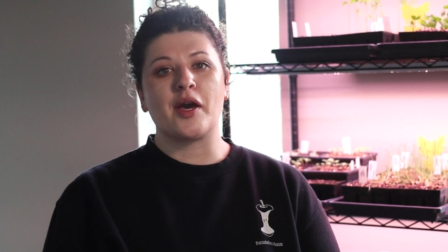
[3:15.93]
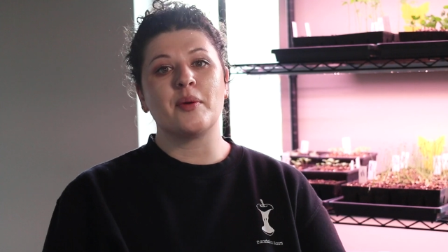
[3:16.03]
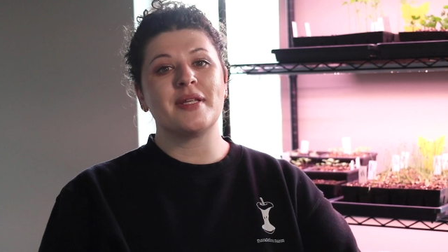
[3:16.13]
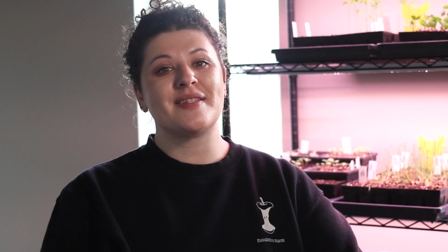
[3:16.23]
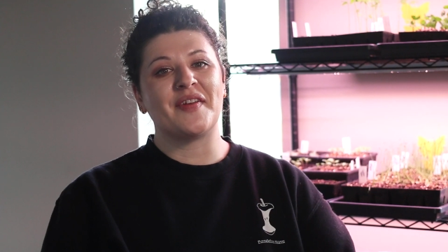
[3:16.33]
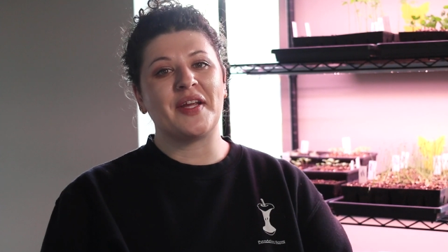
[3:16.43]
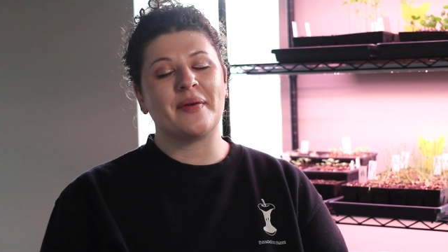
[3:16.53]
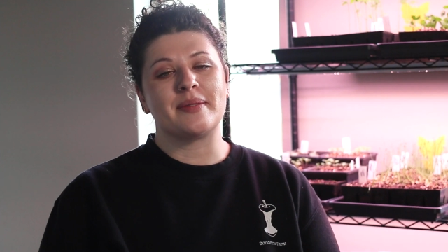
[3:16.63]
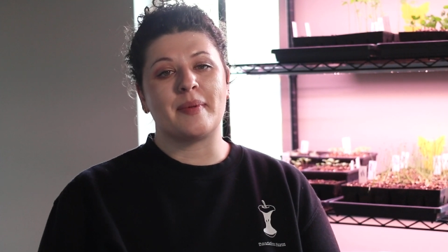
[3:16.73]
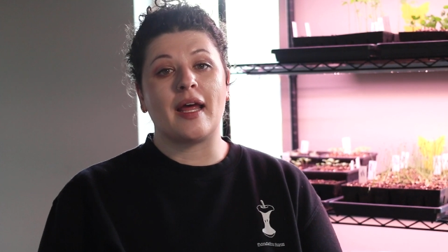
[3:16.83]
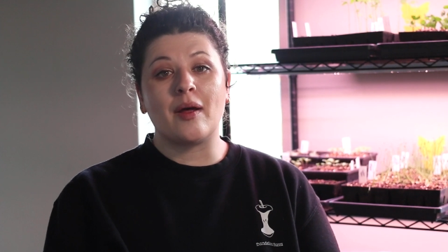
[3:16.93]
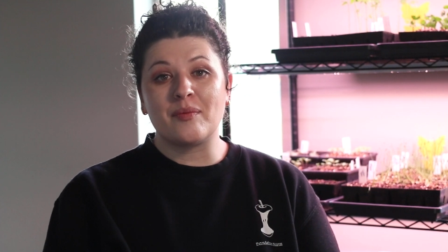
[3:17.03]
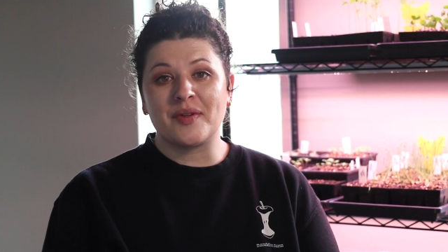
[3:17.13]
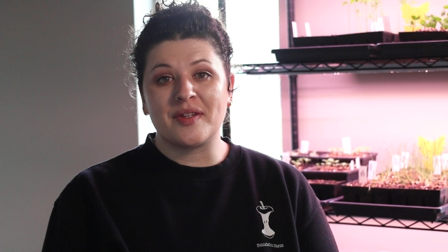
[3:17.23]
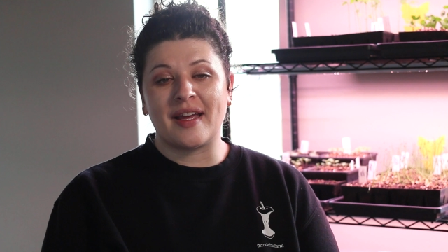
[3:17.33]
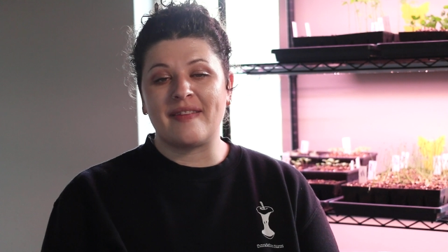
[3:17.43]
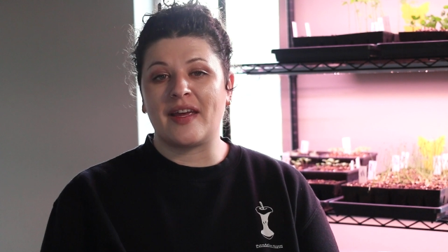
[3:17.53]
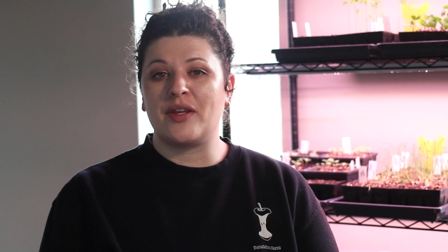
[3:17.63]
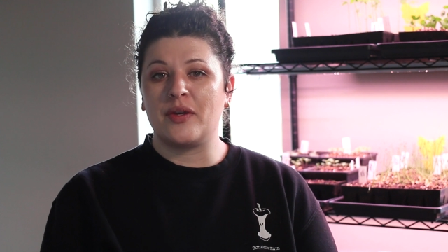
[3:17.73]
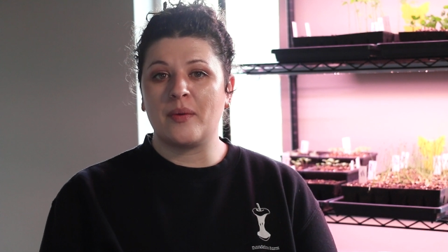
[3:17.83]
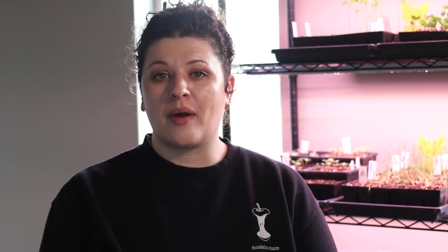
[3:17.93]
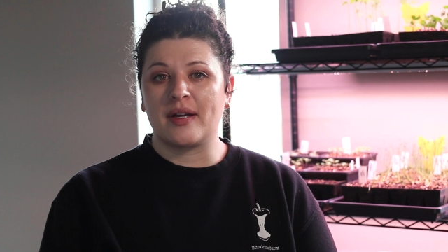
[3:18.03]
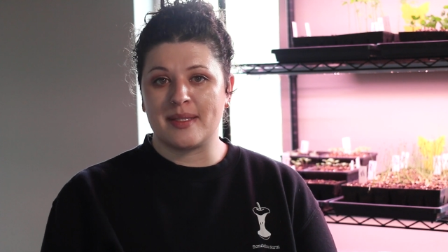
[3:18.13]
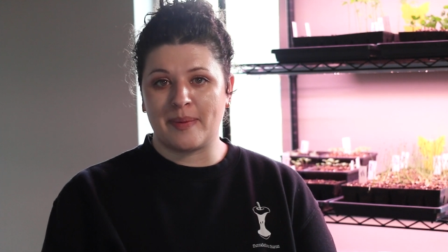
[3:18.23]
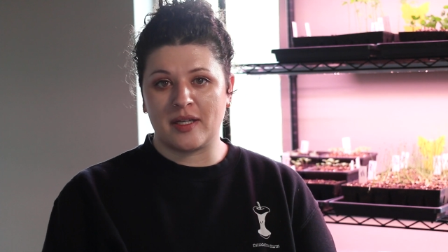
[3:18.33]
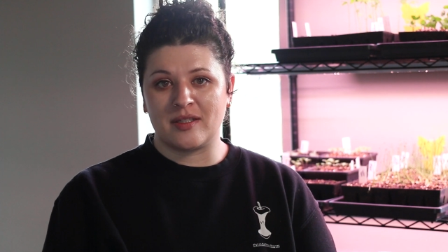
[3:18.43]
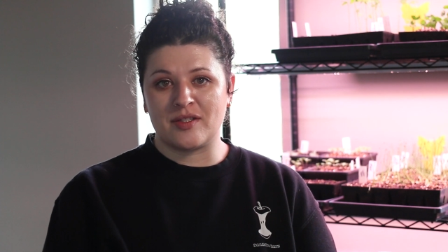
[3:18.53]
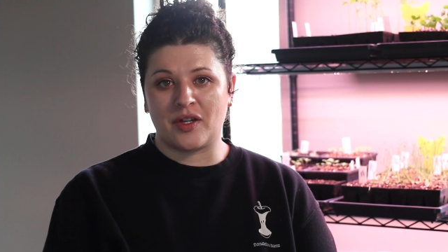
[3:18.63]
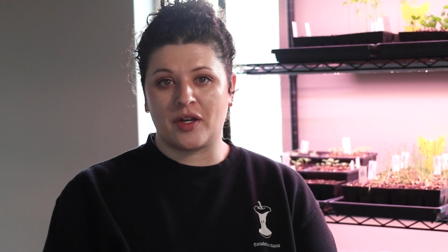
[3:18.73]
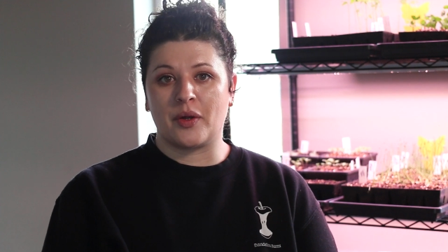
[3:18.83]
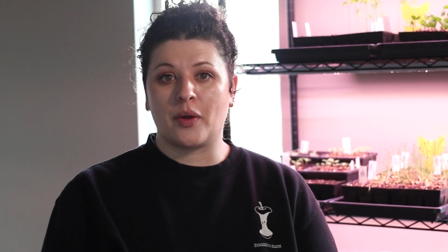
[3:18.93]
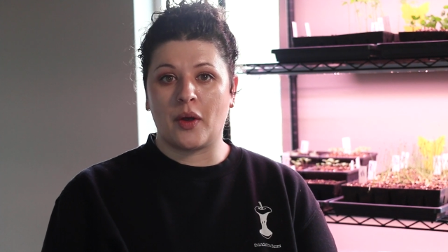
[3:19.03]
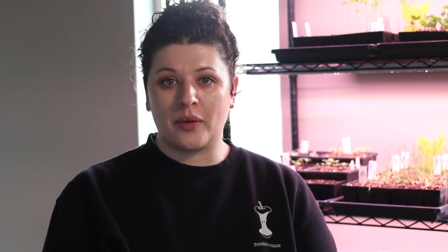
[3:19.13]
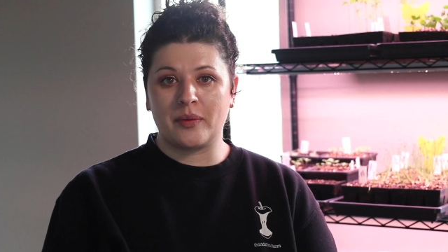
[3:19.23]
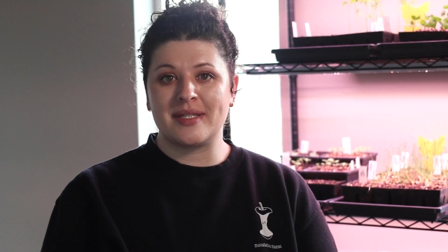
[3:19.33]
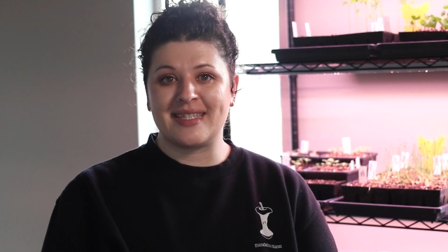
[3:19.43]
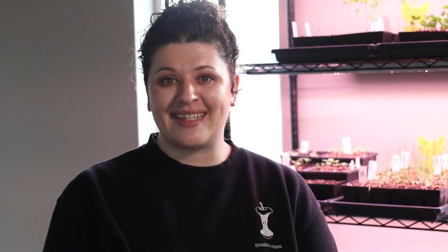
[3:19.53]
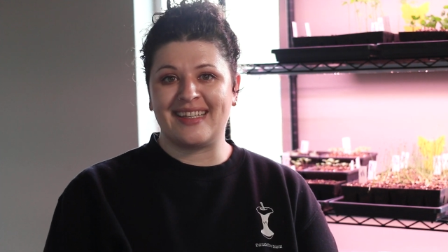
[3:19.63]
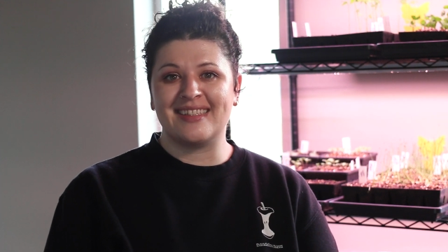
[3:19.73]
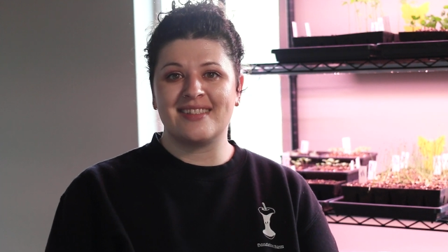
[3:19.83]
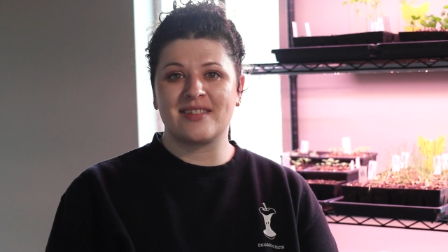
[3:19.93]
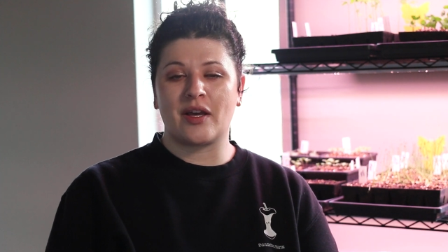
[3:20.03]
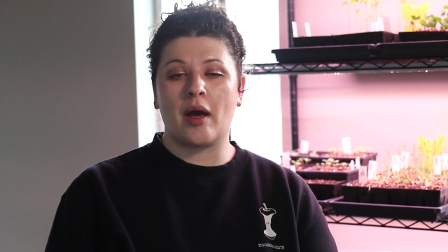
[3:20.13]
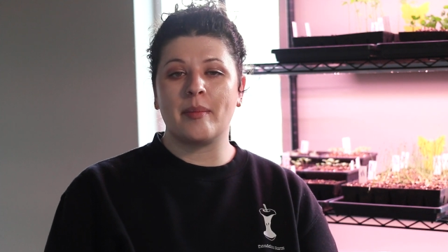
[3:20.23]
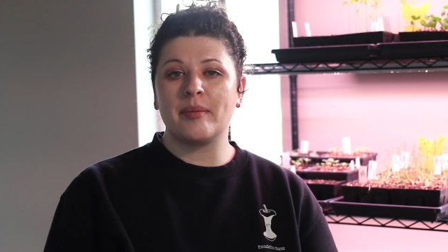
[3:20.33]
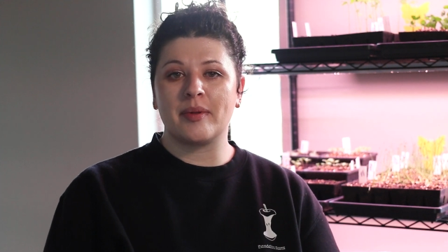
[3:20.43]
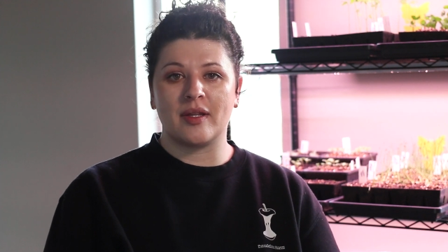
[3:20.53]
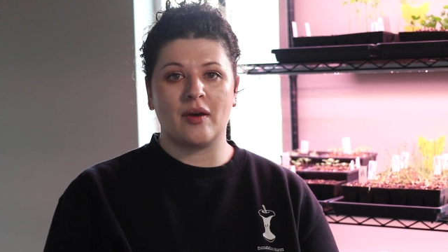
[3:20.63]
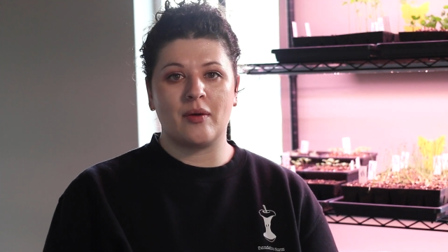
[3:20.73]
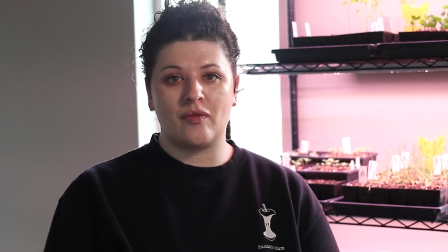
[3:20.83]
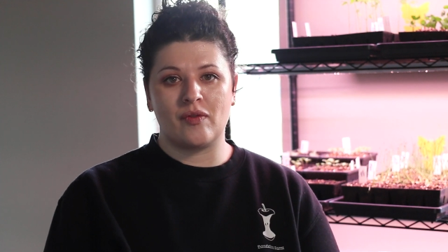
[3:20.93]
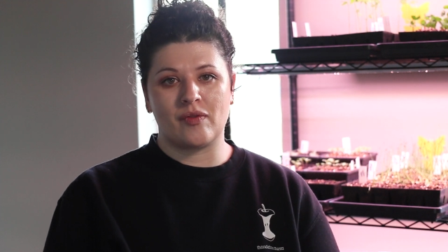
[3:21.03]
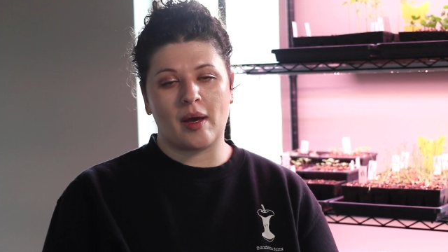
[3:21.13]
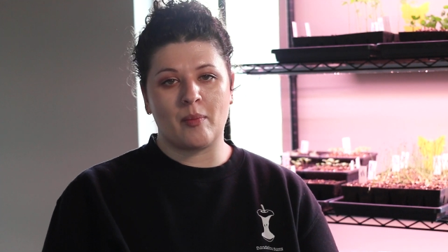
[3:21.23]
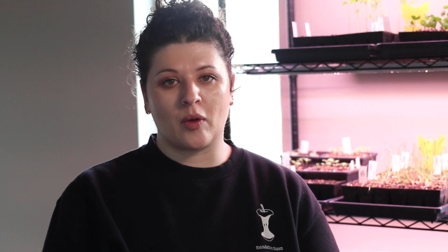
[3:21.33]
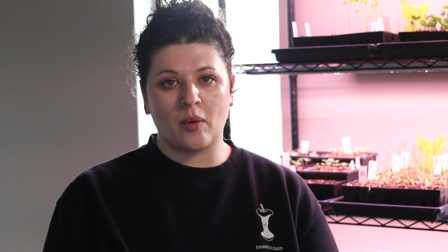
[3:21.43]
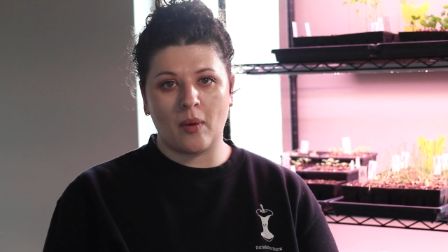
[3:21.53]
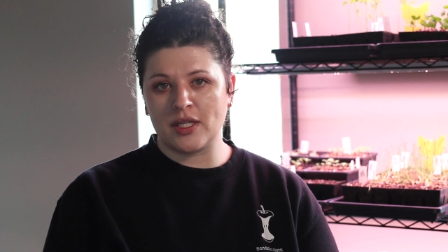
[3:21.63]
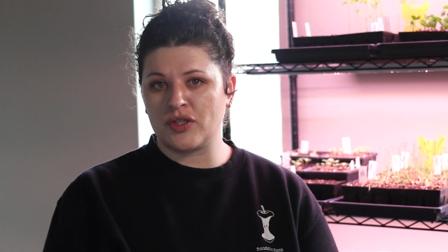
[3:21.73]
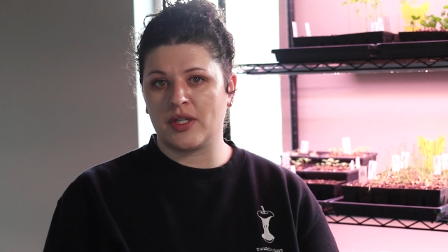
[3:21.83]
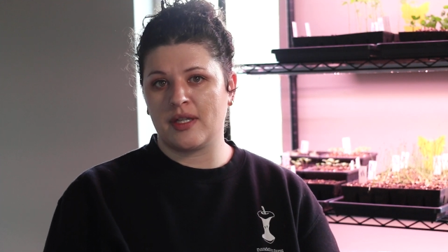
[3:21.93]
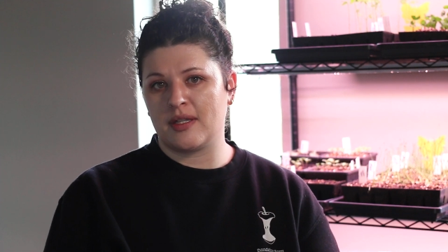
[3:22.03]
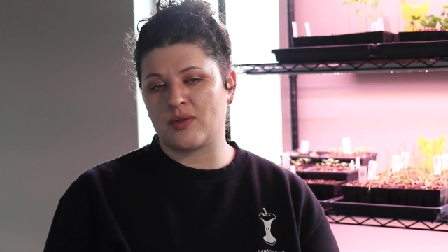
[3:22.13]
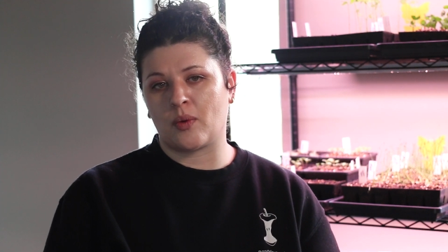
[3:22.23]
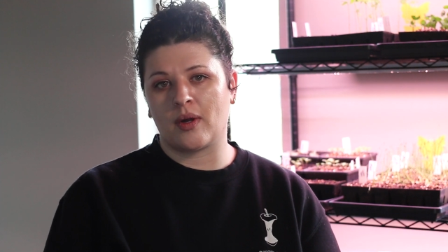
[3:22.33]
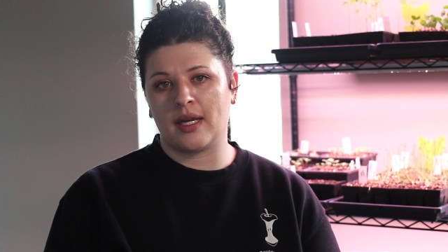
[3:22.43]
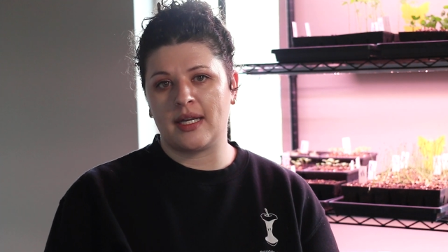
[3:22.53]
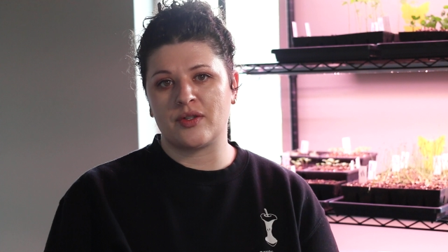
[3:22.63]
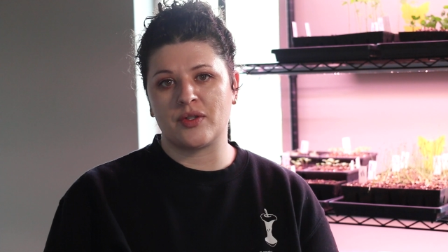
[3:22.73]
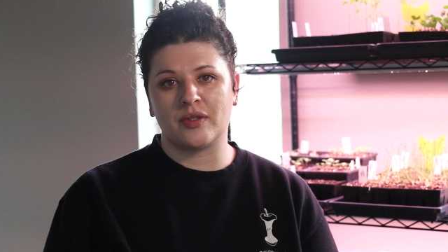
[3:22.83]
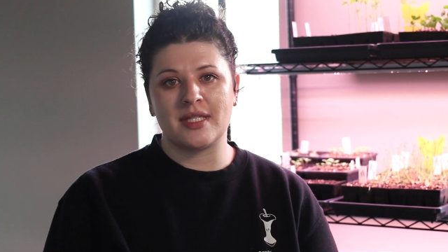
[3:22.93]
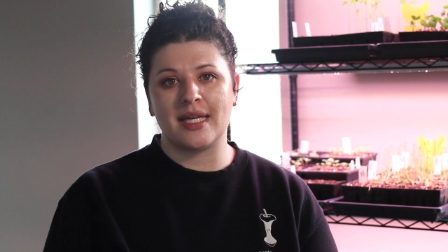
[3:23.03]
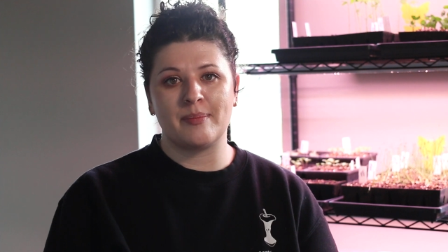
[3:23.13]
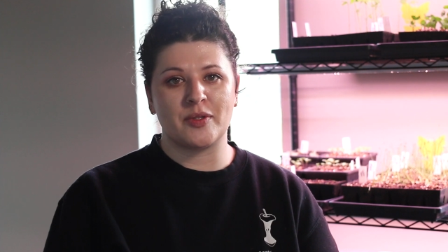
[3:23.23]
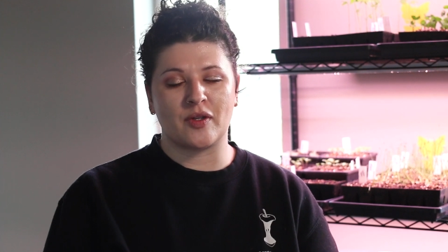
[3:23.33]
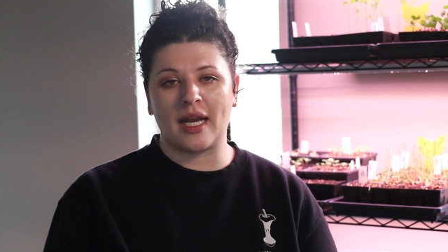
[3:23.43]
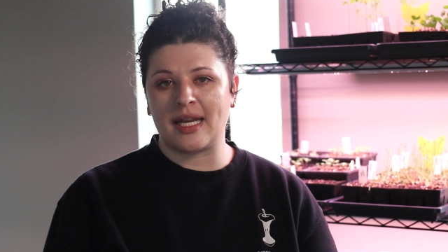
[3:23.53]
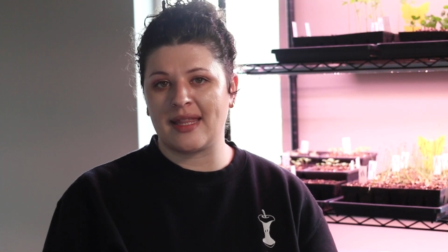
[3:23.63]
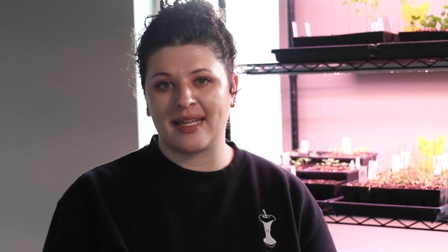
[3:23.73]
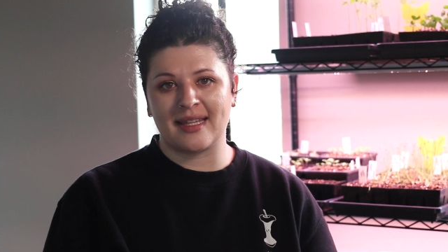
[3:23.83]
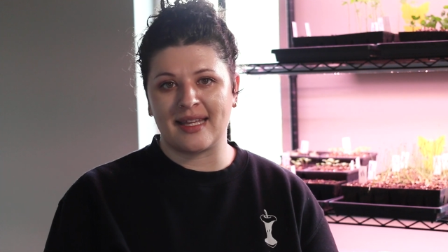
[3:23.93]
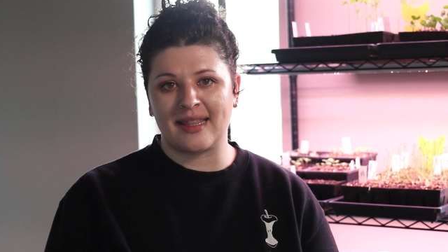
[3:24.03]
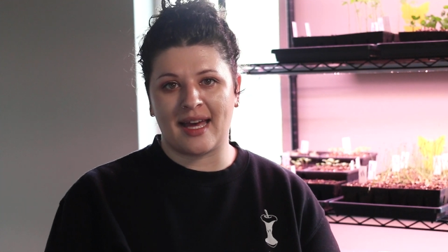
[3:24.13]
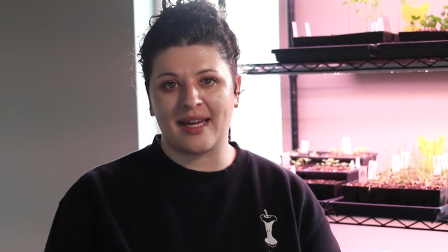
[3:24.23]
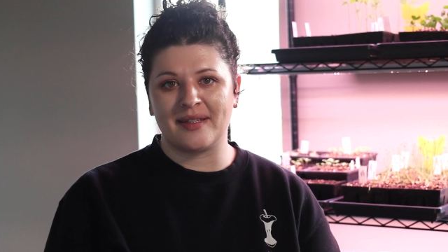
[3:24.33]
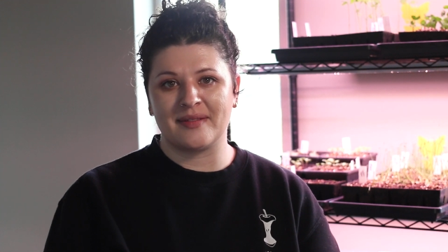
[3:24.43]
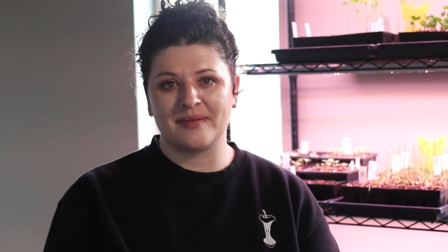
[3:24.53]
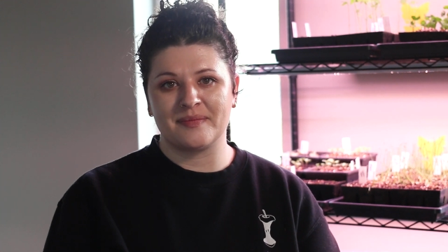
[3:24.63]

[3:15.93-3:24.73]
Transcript: I hope this video has been helpful and that you are inspired to start your own seeds. Comment below if you've got more questions or additional tips or anything like that.